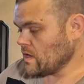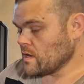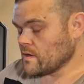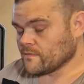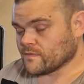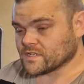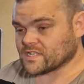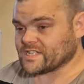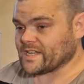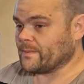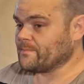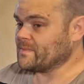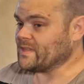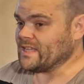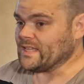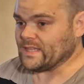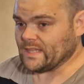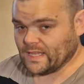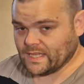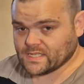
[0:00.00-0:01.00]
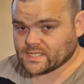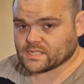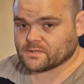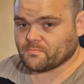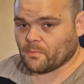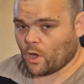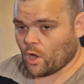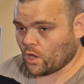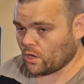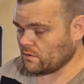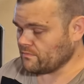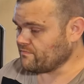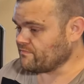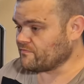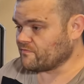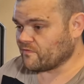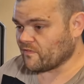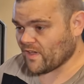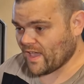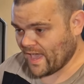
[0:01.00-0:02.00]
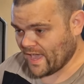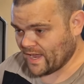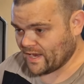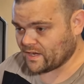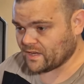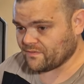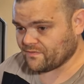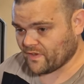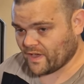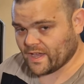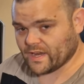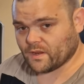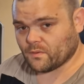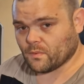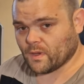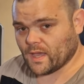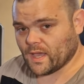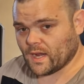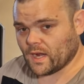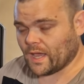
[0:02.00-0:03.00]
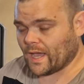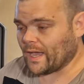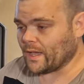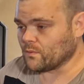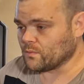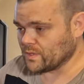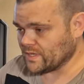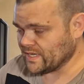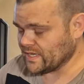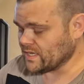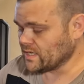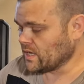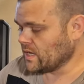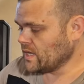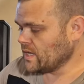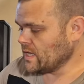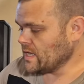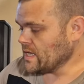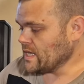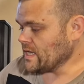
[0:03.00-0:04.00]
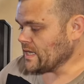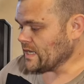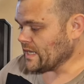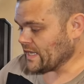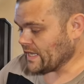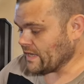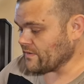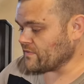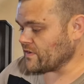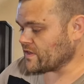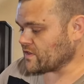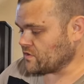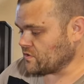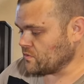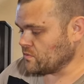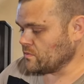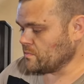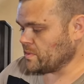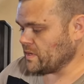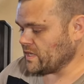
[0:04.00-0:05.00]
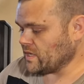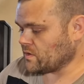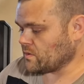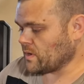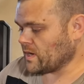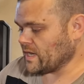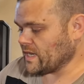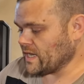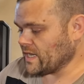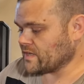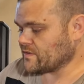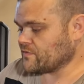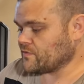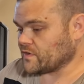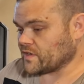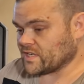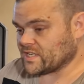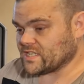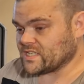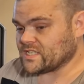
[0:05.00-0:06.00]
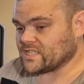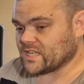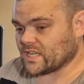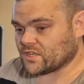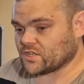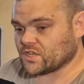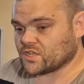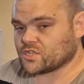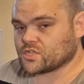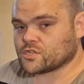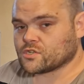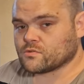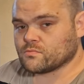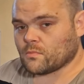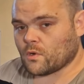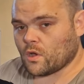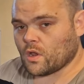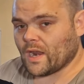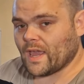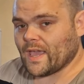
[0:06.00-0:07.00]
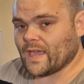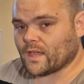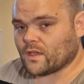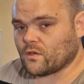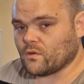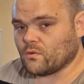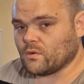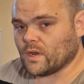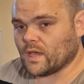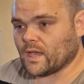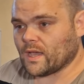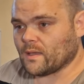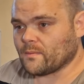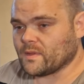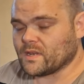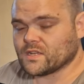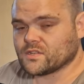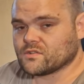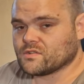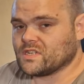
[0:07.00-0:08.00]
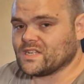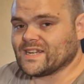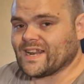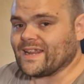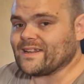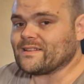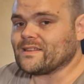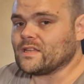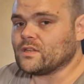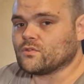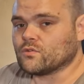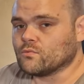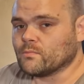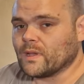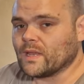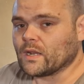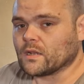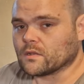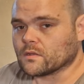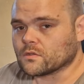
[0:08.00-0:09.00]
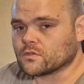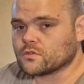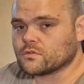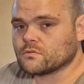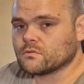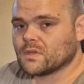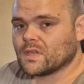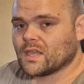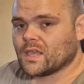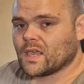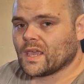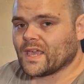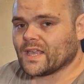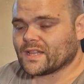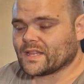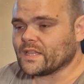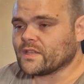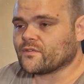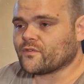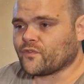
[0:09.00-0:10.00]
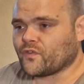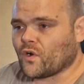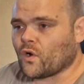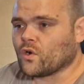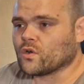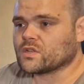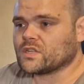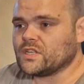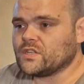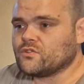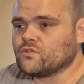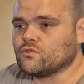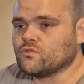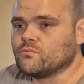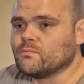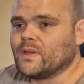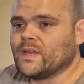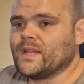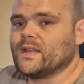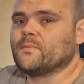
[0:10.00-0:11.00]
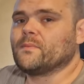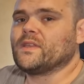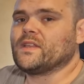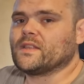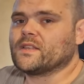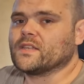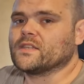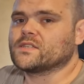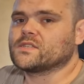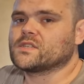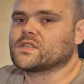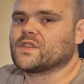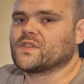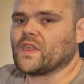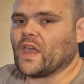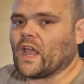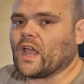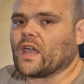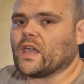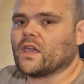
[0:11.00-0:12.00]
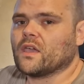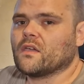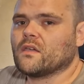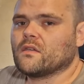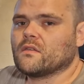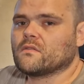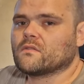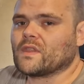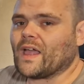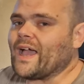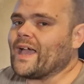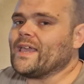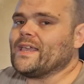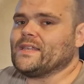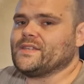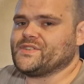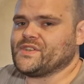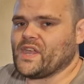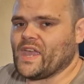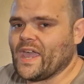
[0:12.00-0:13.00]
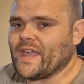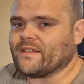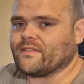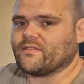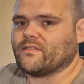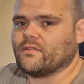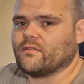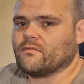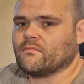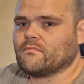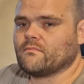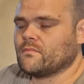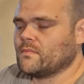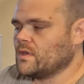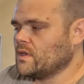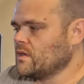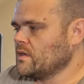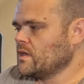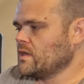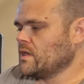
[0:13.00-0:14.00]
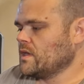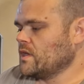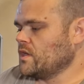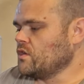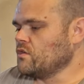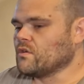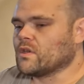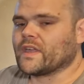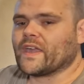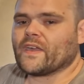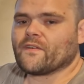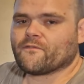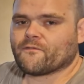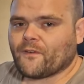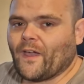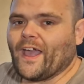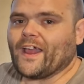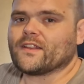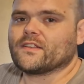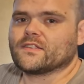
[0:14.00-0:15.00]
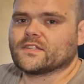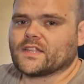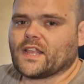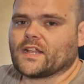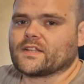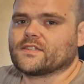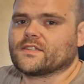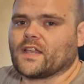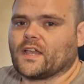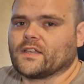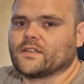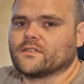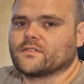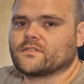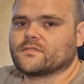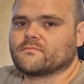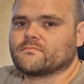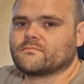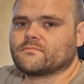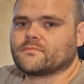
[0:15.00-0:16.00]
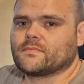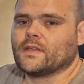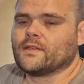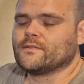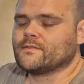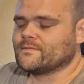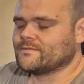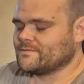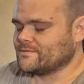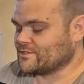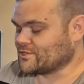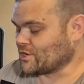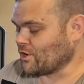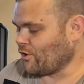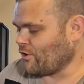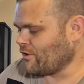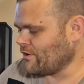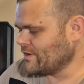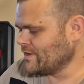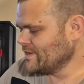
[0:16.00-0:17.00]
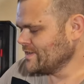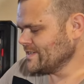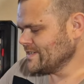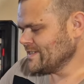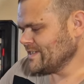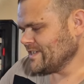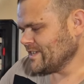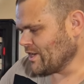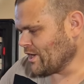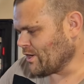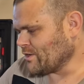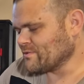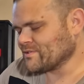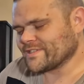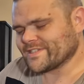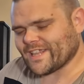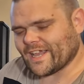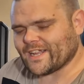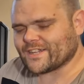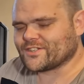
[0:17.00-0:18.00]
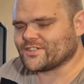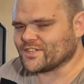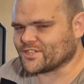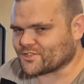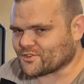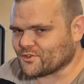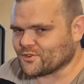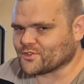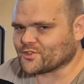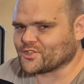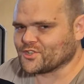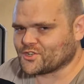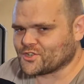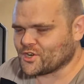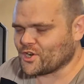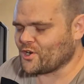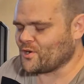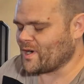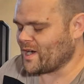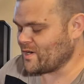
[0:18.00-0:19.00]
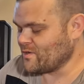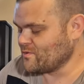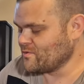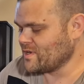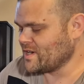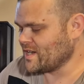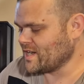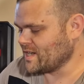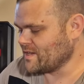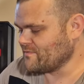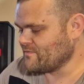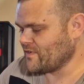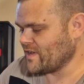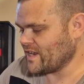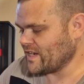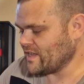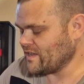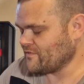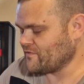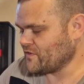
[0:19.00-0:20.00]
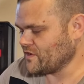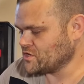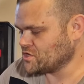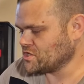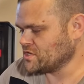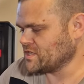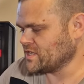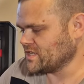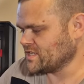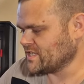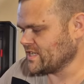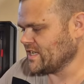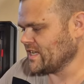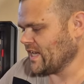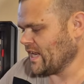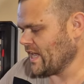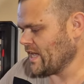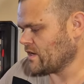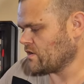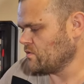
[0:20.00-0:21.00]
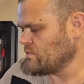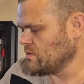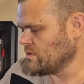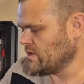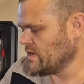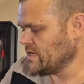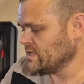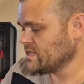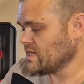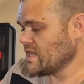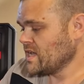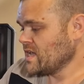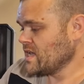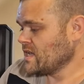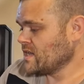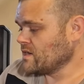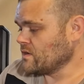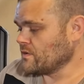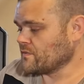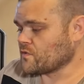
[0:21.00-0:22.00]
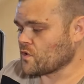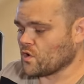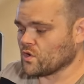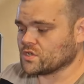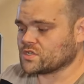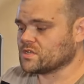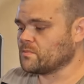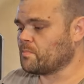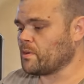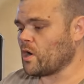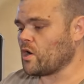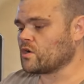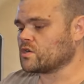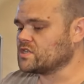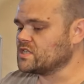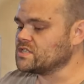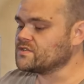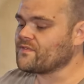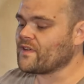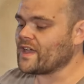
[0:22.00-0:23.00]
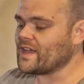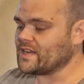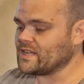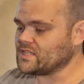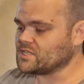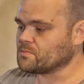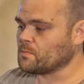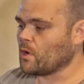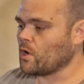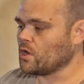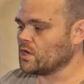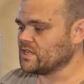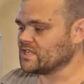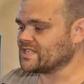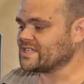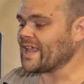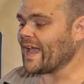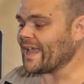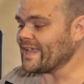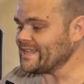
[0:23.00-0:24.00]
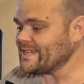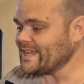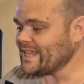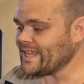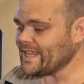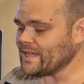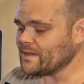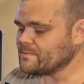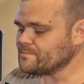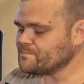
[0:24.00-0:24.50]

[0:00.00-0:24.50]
For something this small, very, very well. I will give it to Be Quiet for such a small air cooler. I mean, it's only 92 mils. It is 42 millimeters thick. That is it. You can get fans that size. So, you know, that just goes to show how very efficient this little air cooler is. Now, of course, the box is very small. It's tiny.